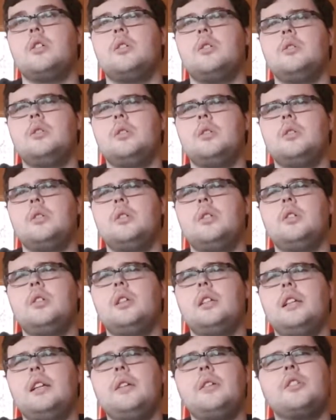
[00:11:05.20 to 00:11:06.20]
oh no,
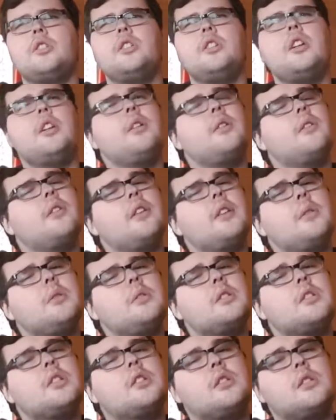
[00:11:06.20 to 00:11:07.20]
actually no, I think it was.